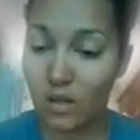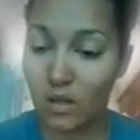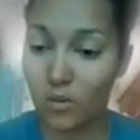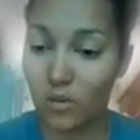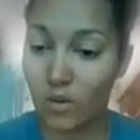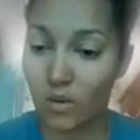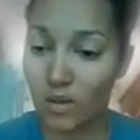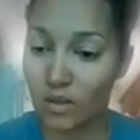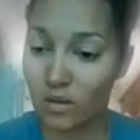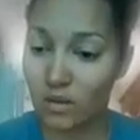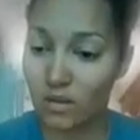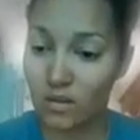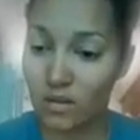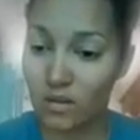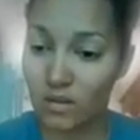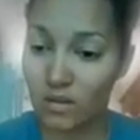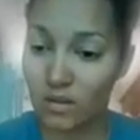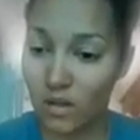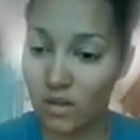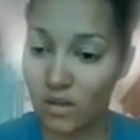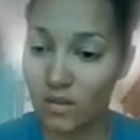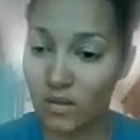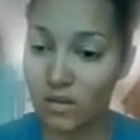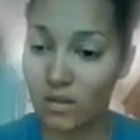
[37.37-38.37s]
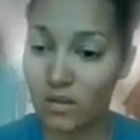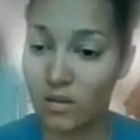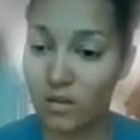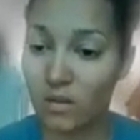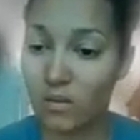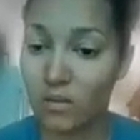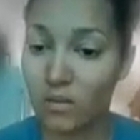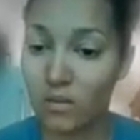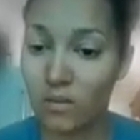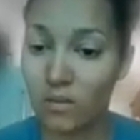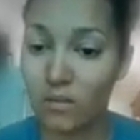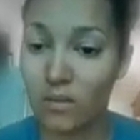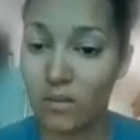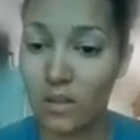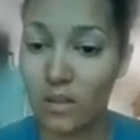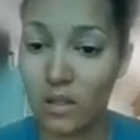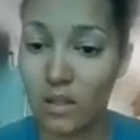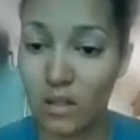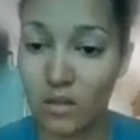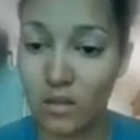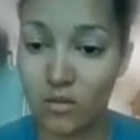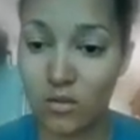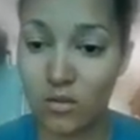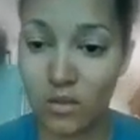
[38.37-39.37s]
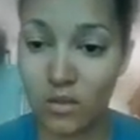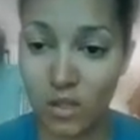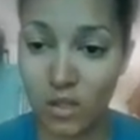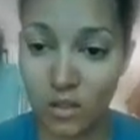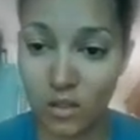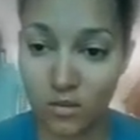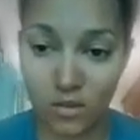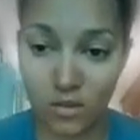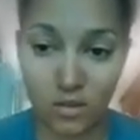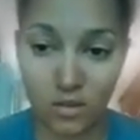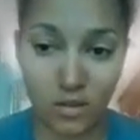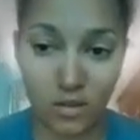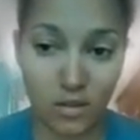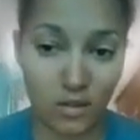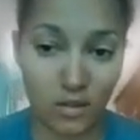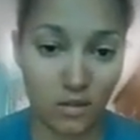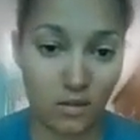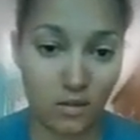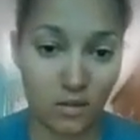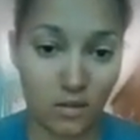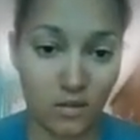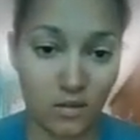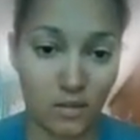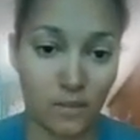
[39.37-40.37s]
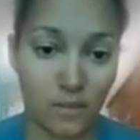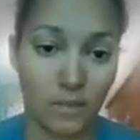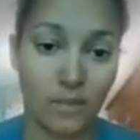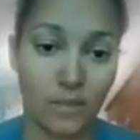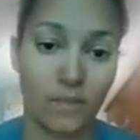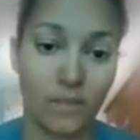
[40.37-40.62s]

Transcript: We're going to discuss what each section is.